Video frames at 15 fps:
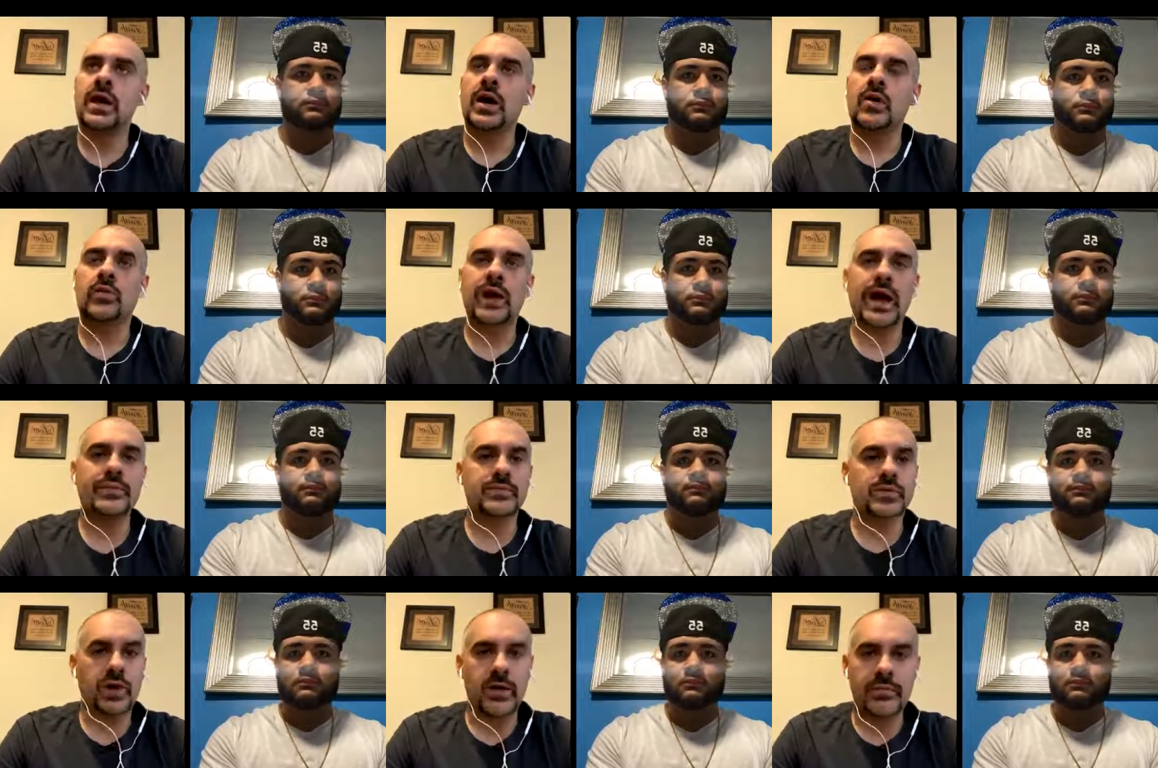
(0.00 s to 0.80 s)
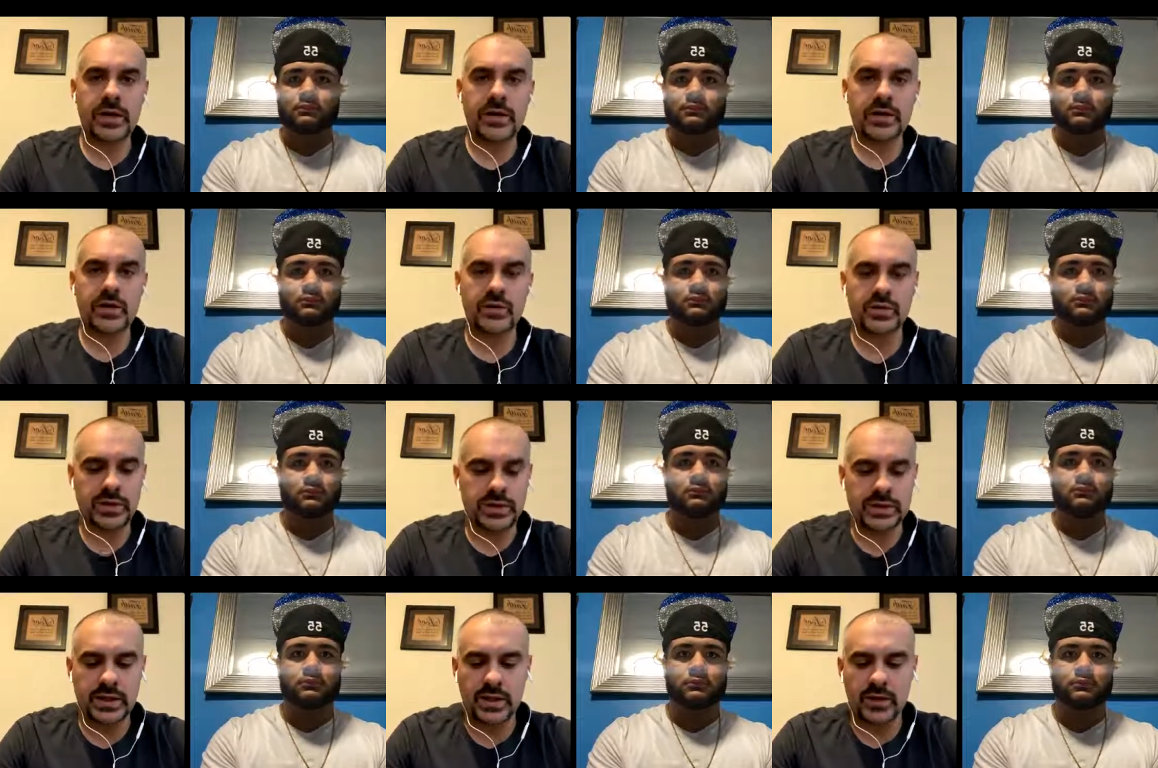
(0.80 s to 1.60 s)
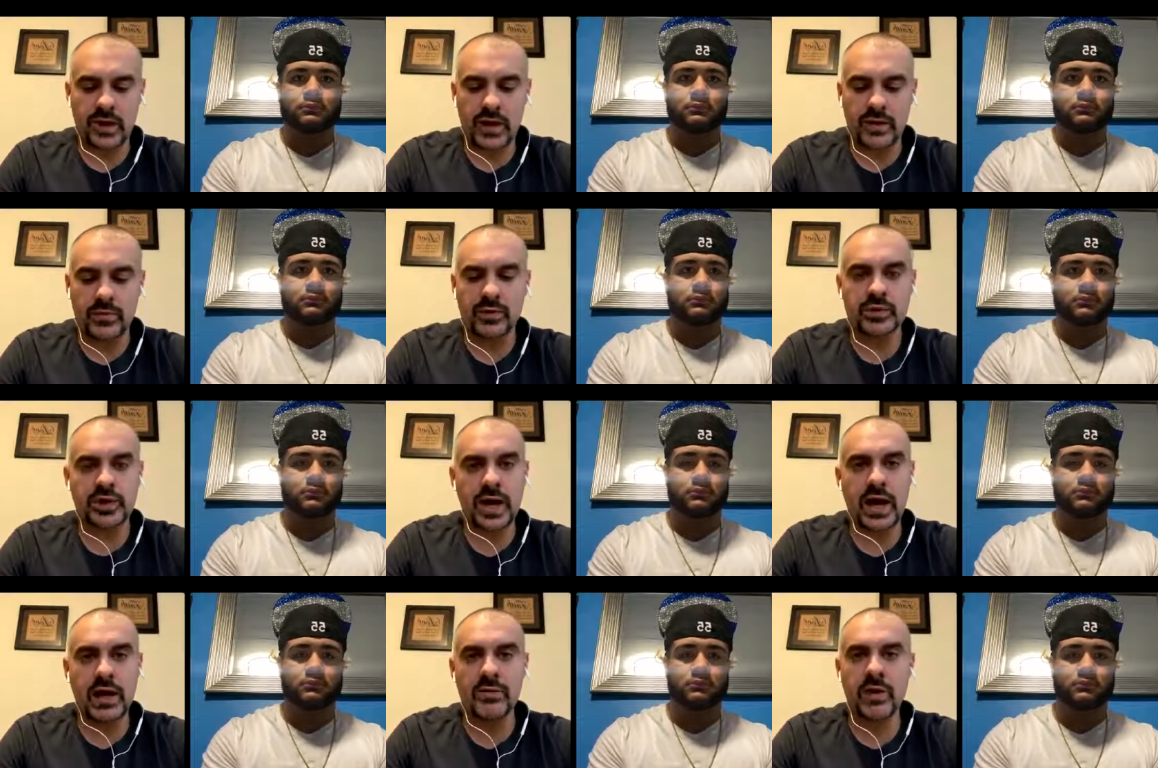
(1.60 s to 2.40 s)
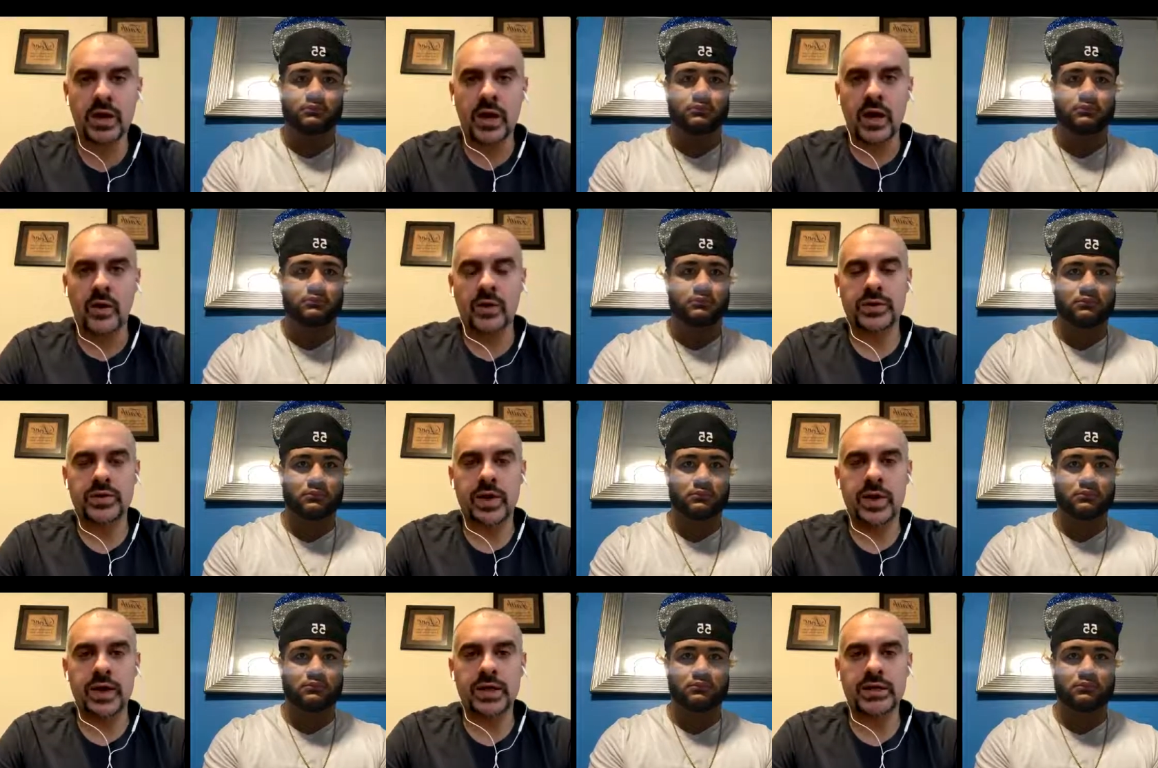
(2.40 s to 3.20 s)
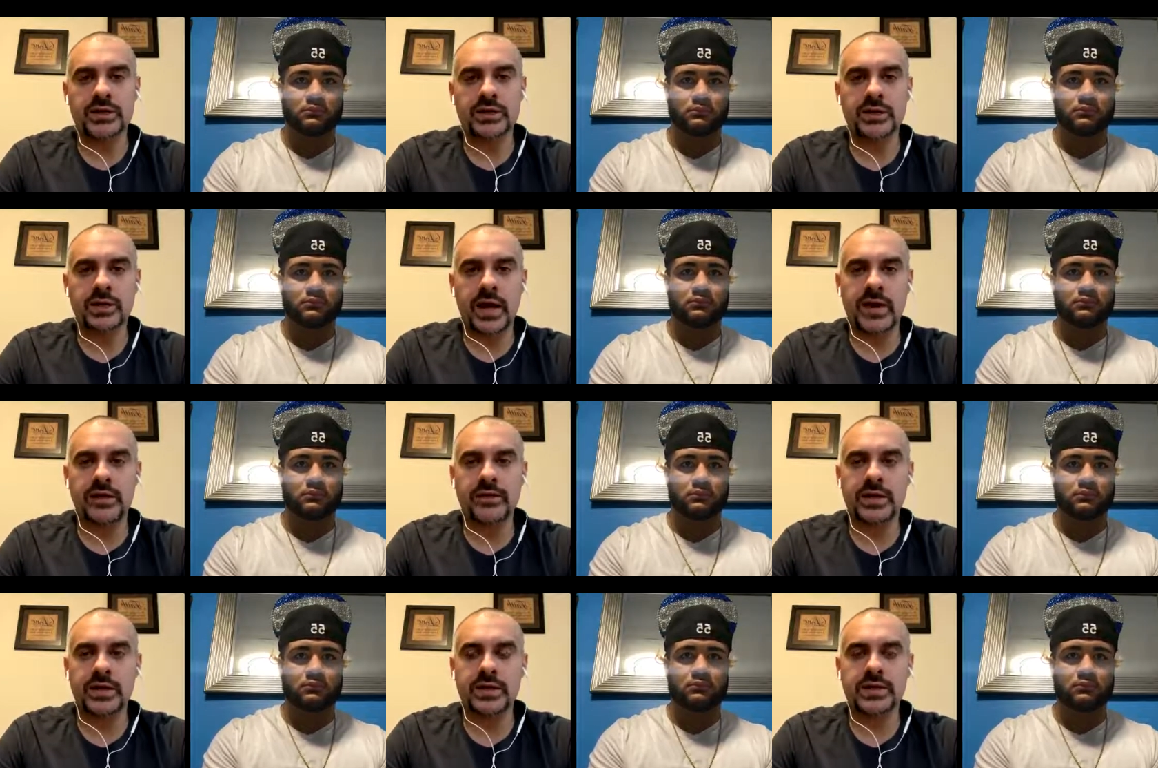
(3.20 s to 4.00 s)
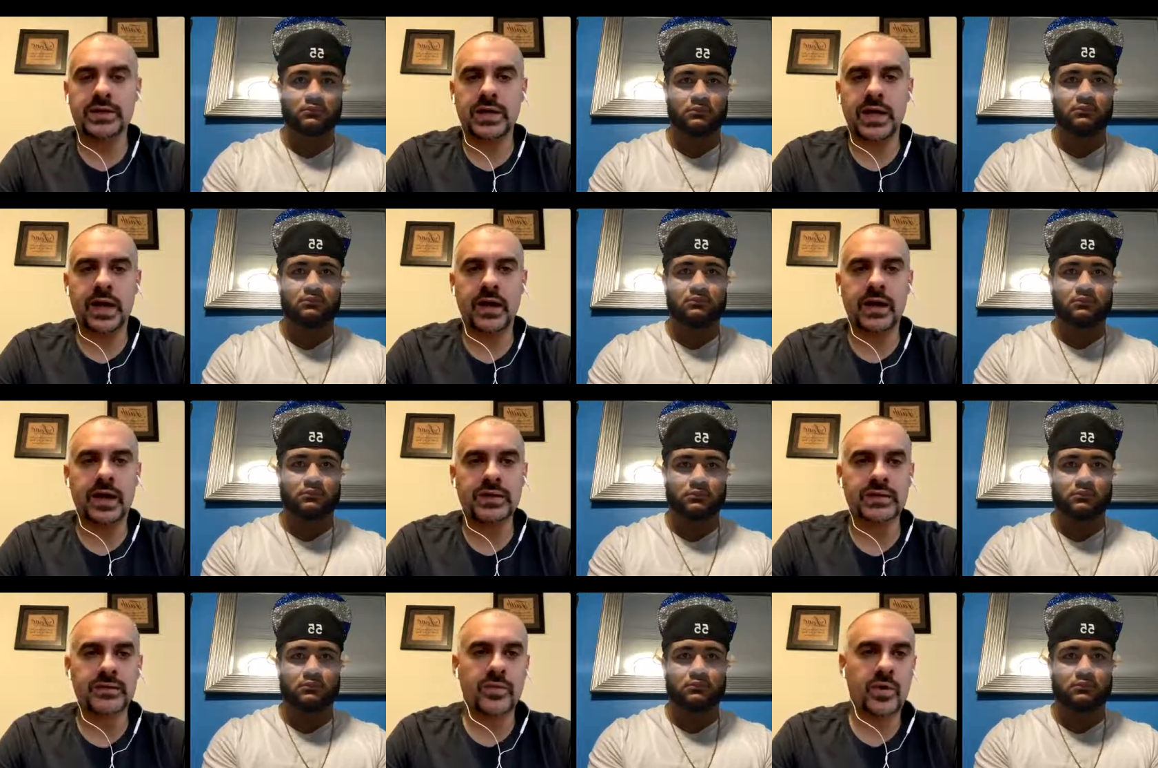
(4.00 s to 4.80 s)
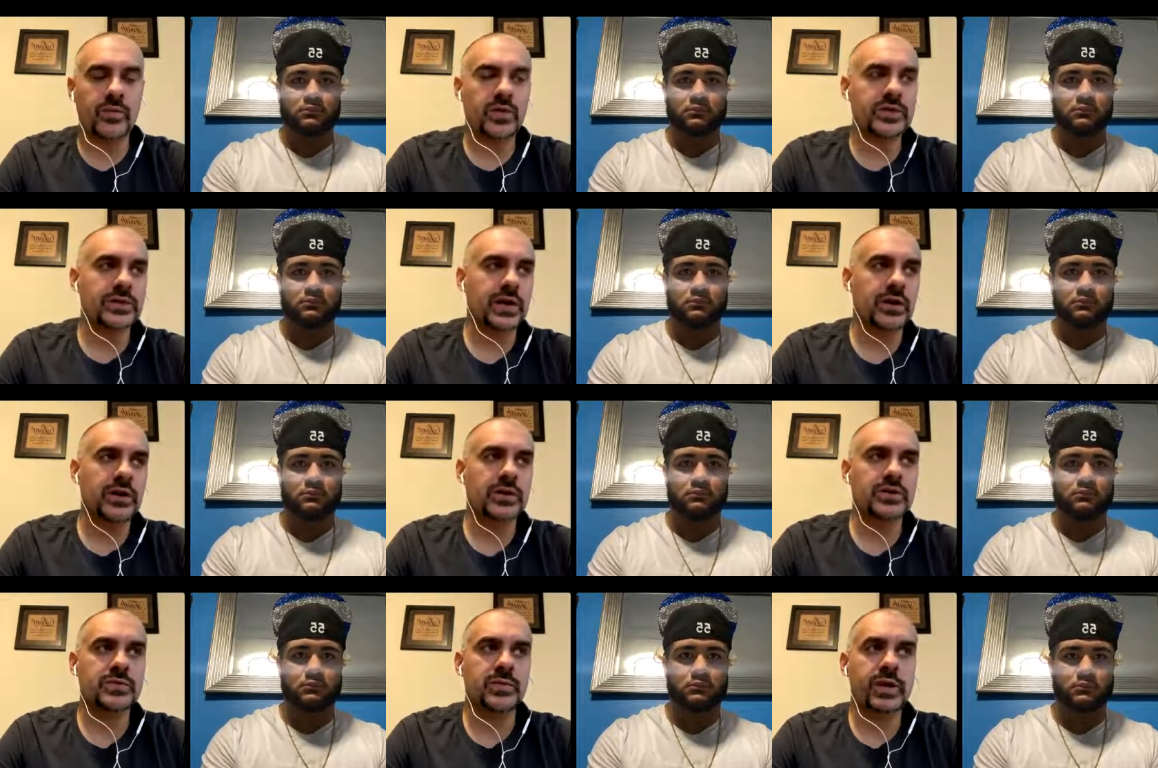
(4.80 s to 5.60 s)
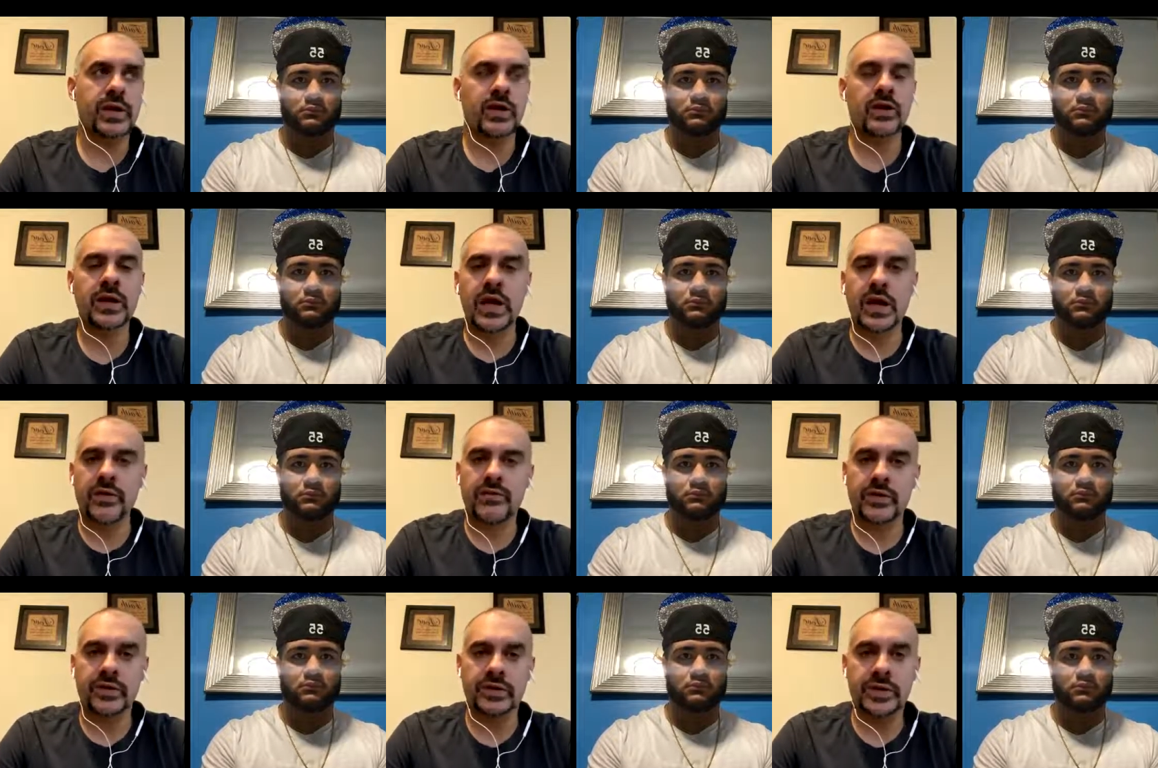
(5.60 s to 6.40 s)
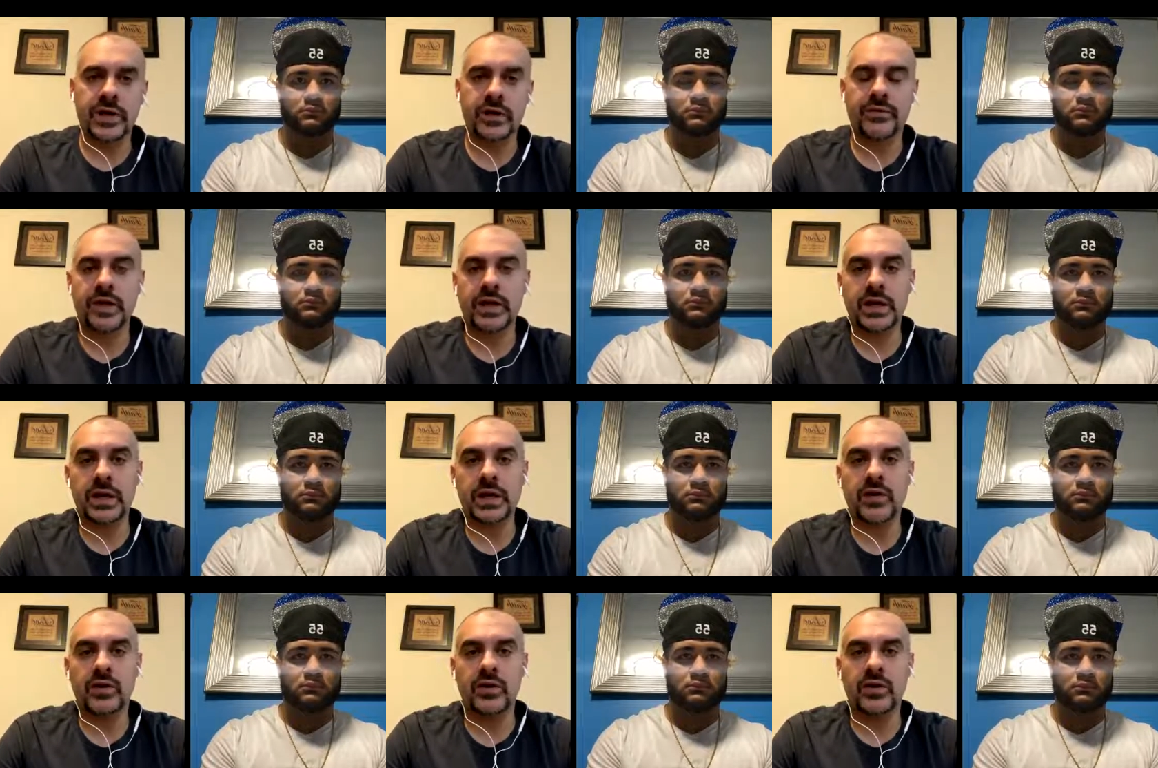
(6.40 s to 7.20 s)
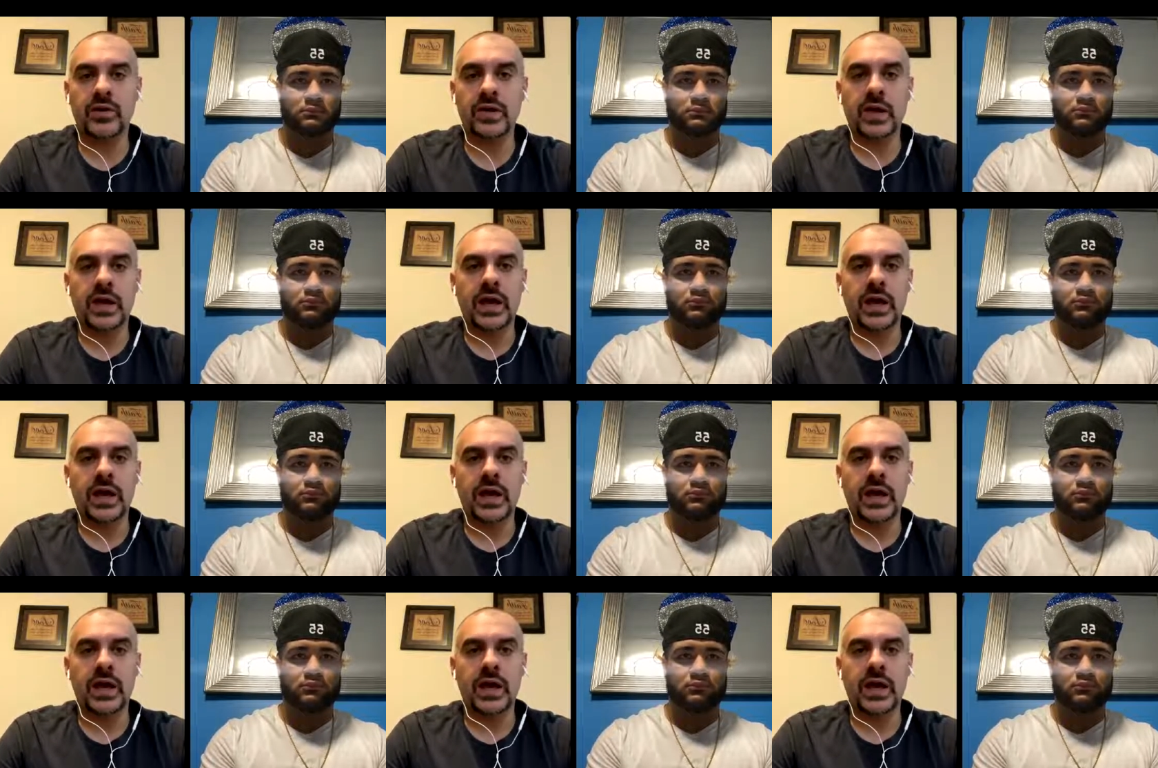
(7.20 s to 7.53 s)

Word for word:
Speaker 1: Rob Drummond, who does an incredible job with training student athletes, and as a former Syracuse player, Philadelphia Eagle,